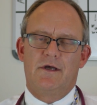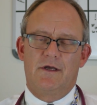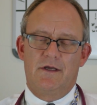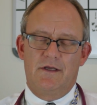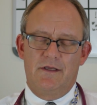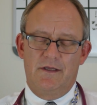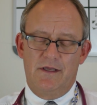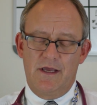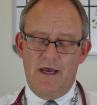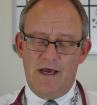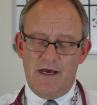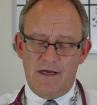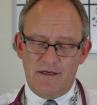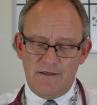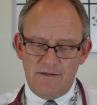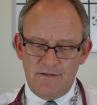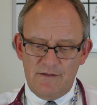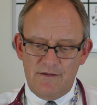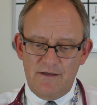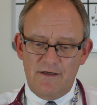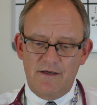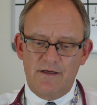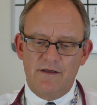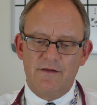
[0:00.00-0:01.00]
Yeah,
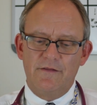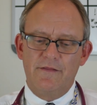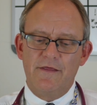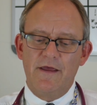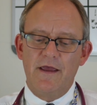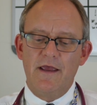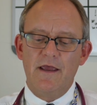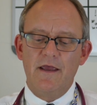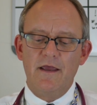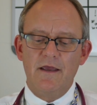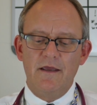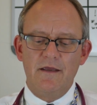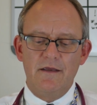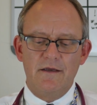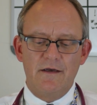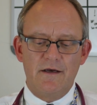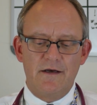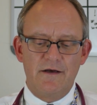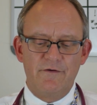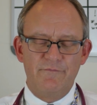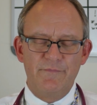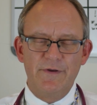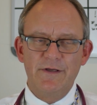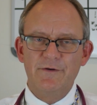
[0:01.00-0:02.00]
they
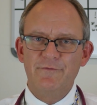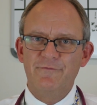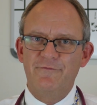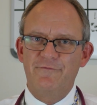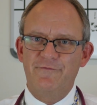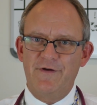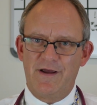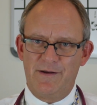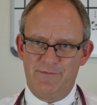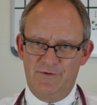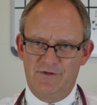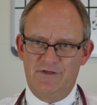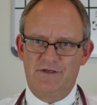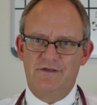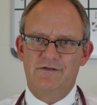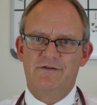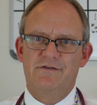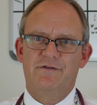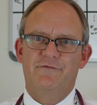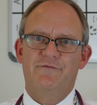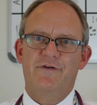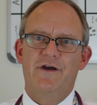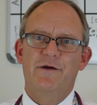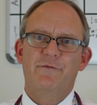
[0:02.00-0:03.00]
have been fabulous.
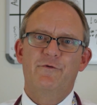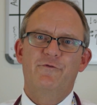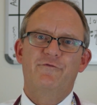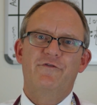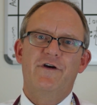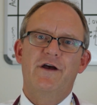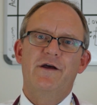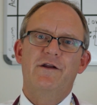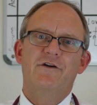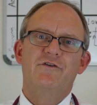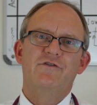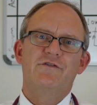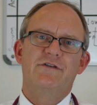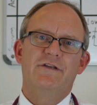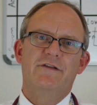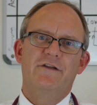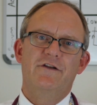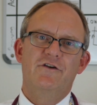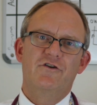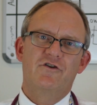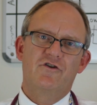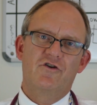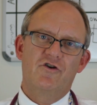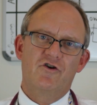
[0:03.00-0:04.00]
The FibroFighters and the
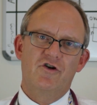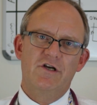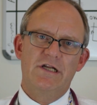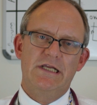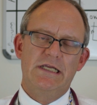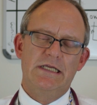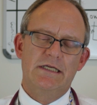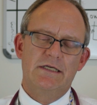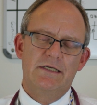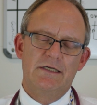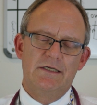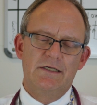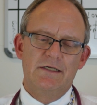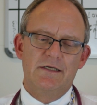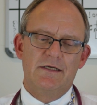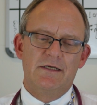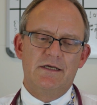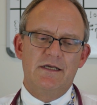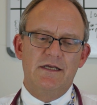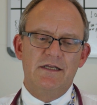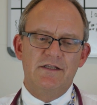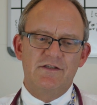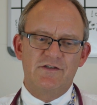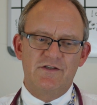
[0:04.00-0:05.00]
Nagurny
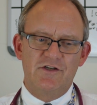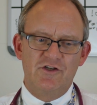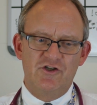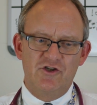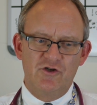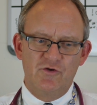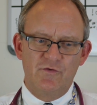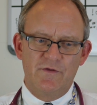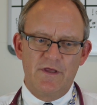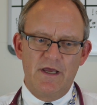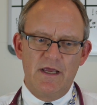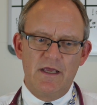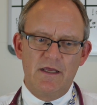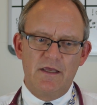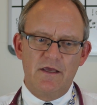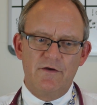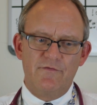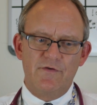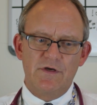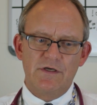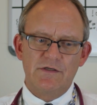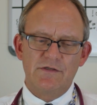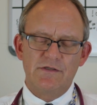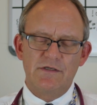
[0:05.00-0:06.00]
Institute, they
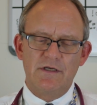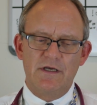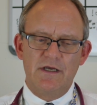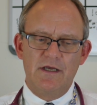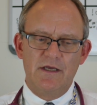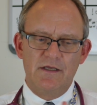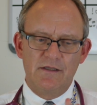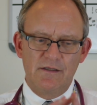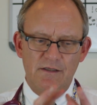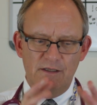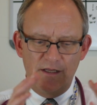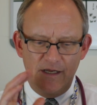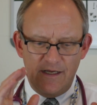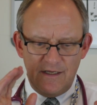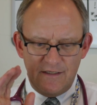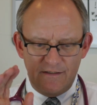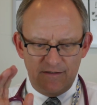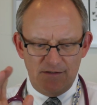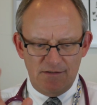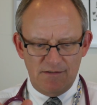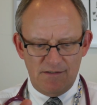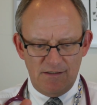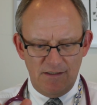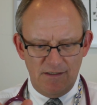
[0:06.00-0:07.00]
give us a
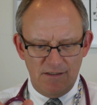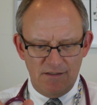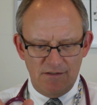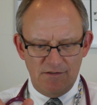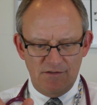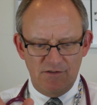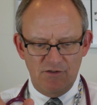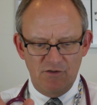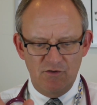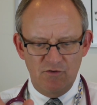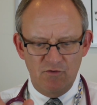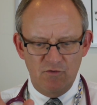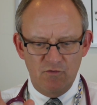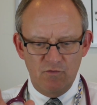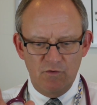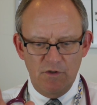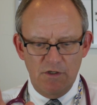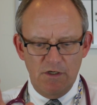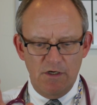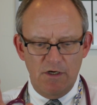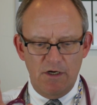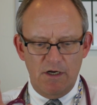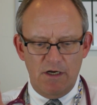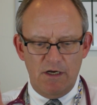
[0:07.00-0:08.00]
lens into
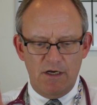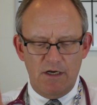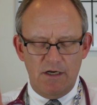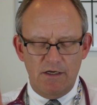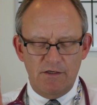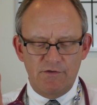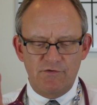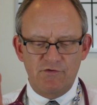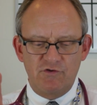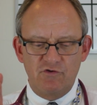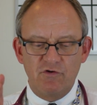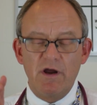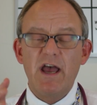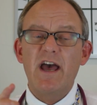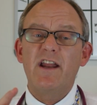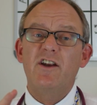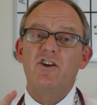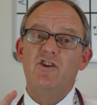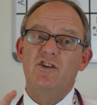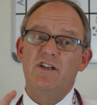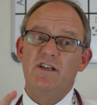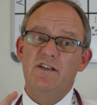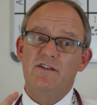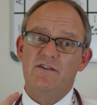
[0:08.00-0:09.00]

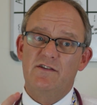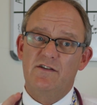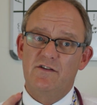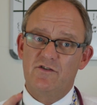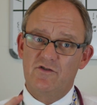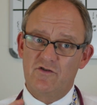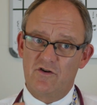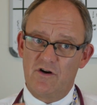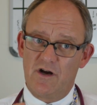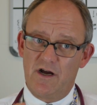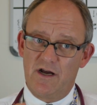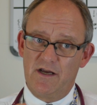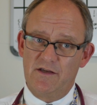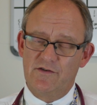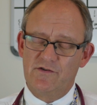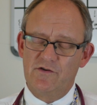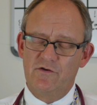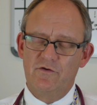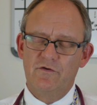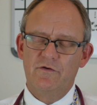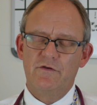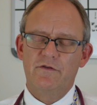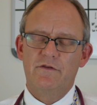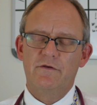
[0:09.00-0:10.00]
strategies to try.
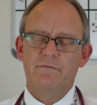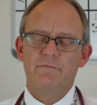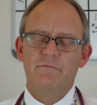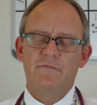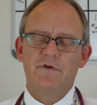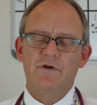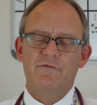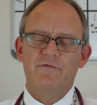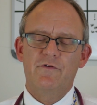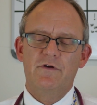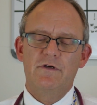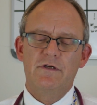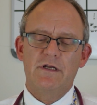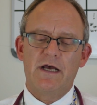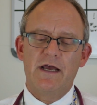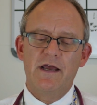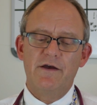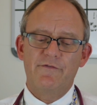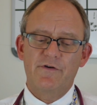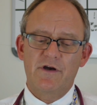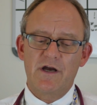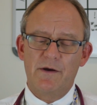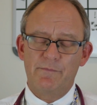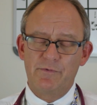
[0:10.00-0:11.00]
So I
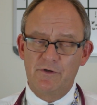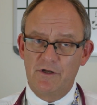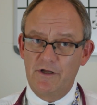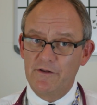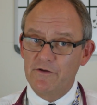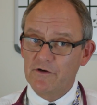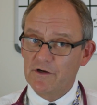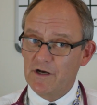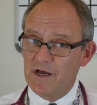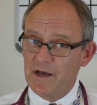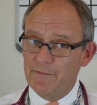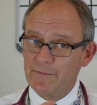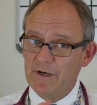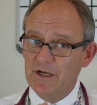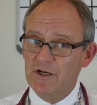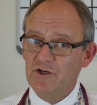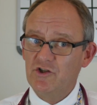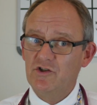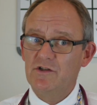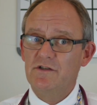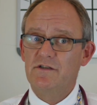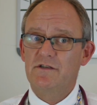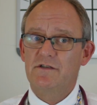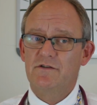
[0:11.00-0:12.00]
have a couple other
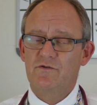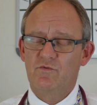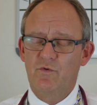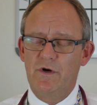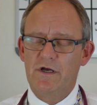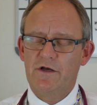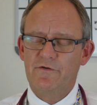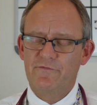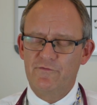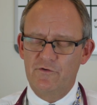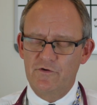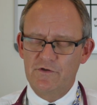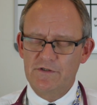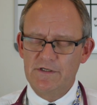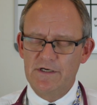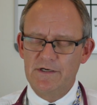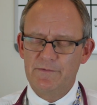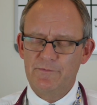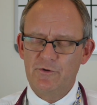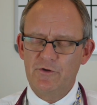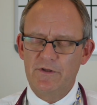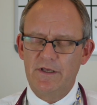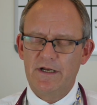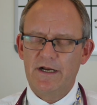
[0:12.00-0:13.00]
combinations as well, for
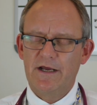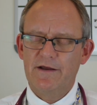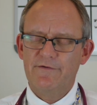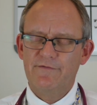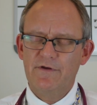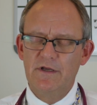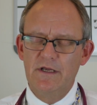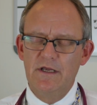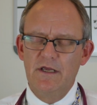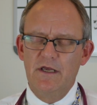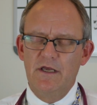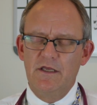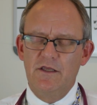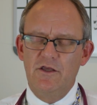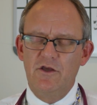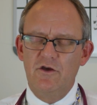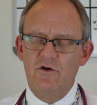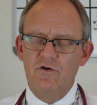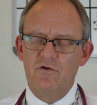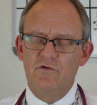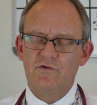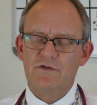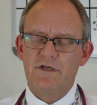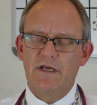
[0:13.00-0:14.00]
example, that I've
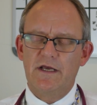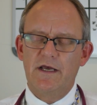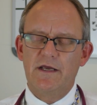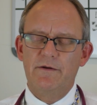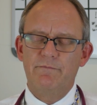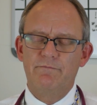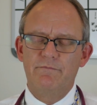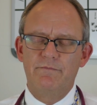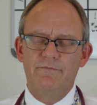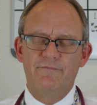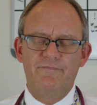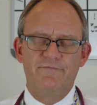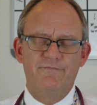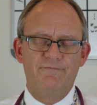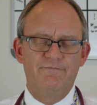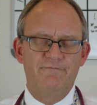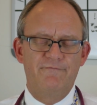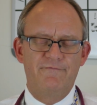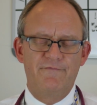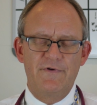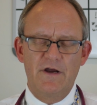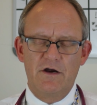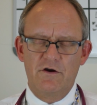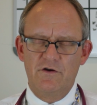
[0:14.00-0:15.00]
used. I
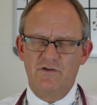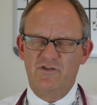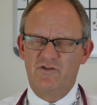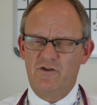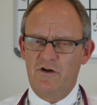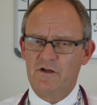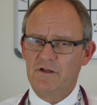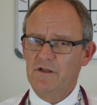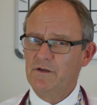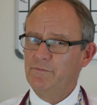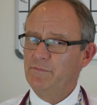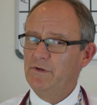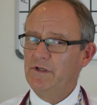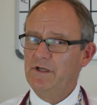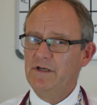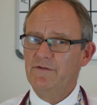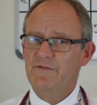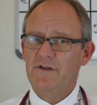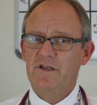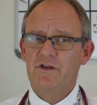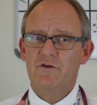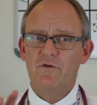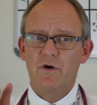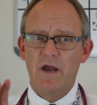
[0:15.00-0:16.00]
very strongly
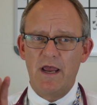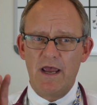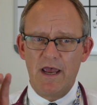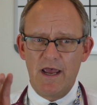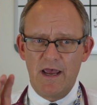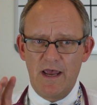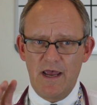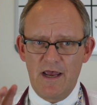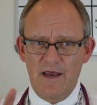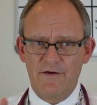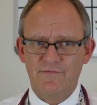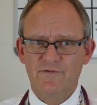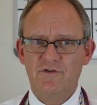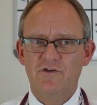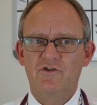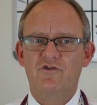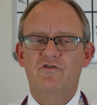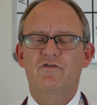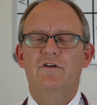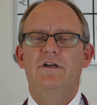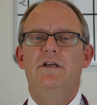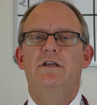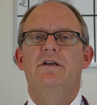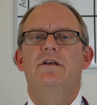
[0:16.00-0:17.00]
believe that you have to
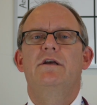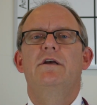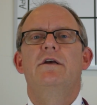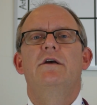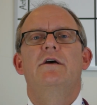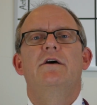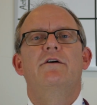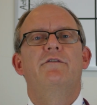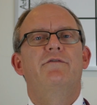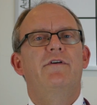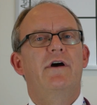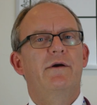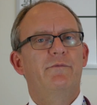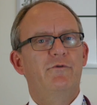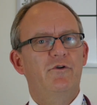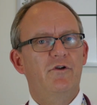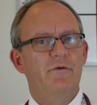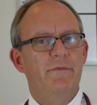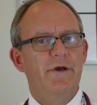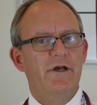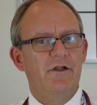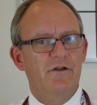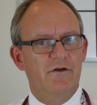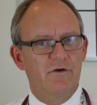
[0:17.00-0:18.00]
treat
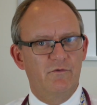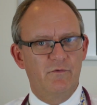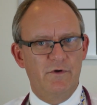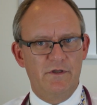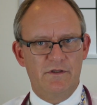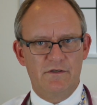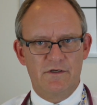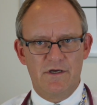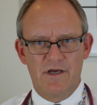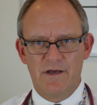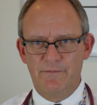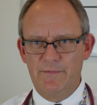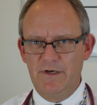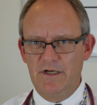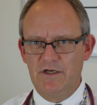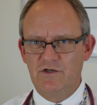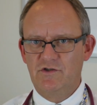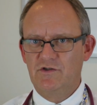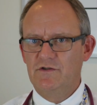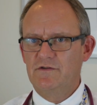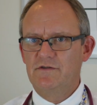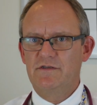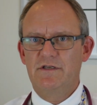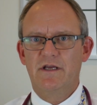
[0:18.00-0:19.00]
fibrolamellar with
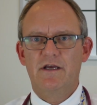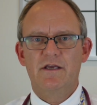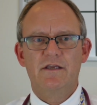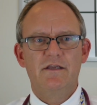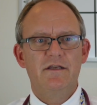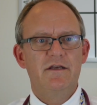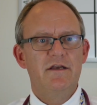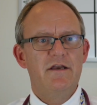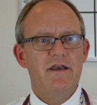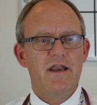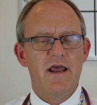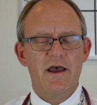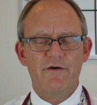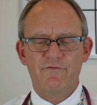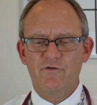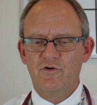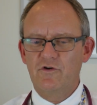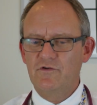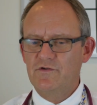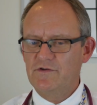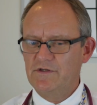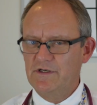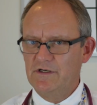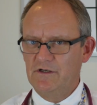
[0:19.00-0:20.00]
combinations.
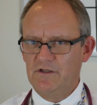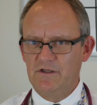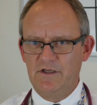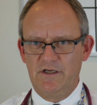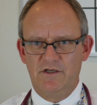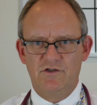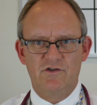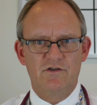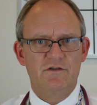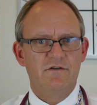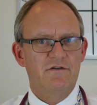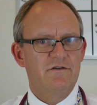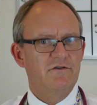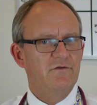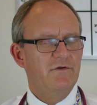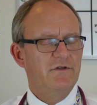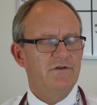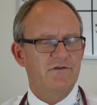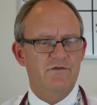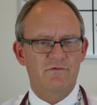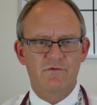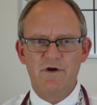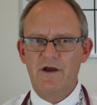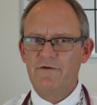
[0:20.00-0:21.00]
Never a single agent. Doing
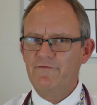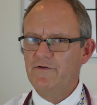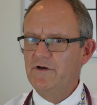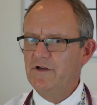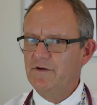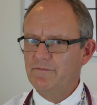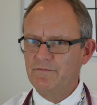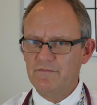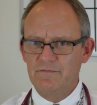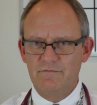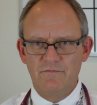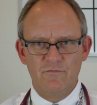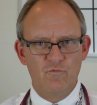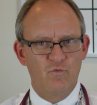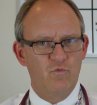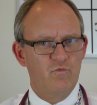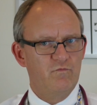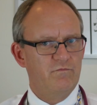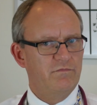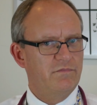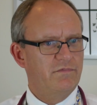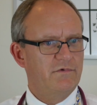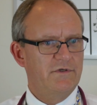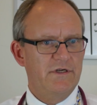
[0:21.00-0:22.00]
sorafenib,
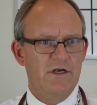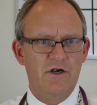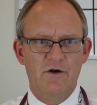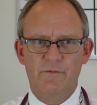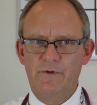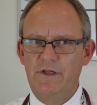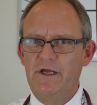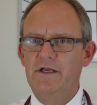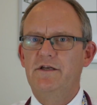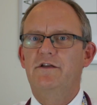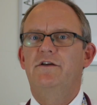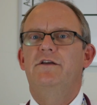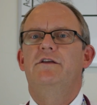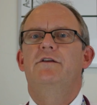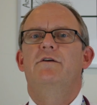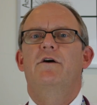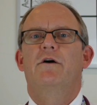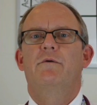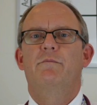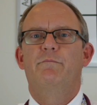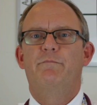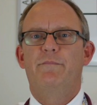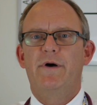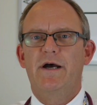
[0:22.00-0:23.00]
terrible
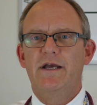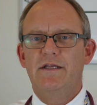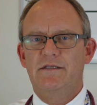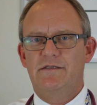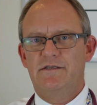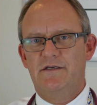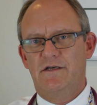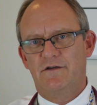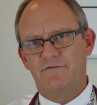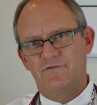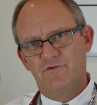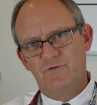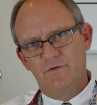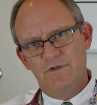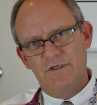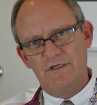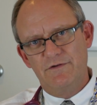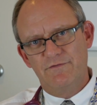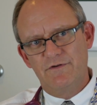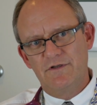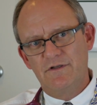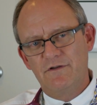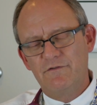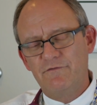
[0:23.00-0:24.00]
idea by itself. Doing
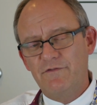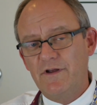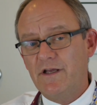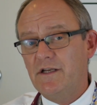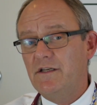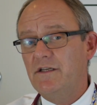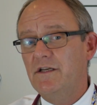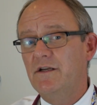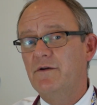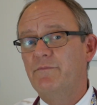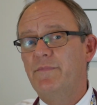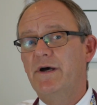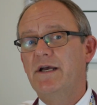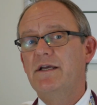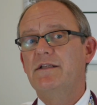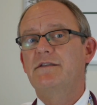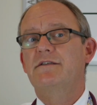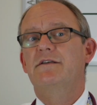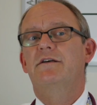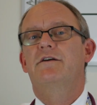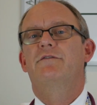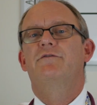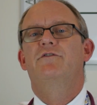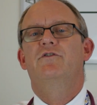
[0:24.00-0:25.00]
even lenvatinib by
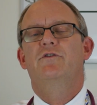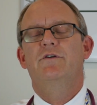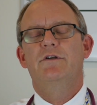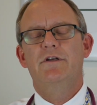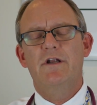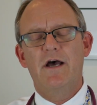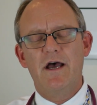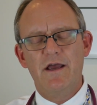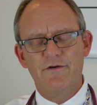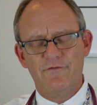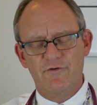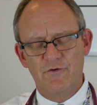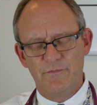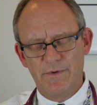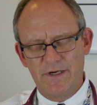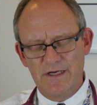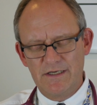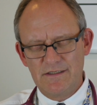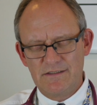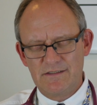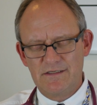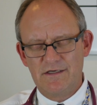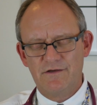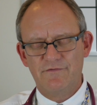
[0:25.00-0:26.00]
itself. Doing nivo
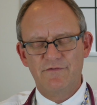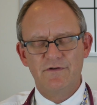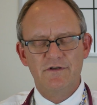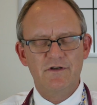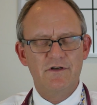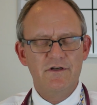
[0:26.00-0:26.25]
by itself.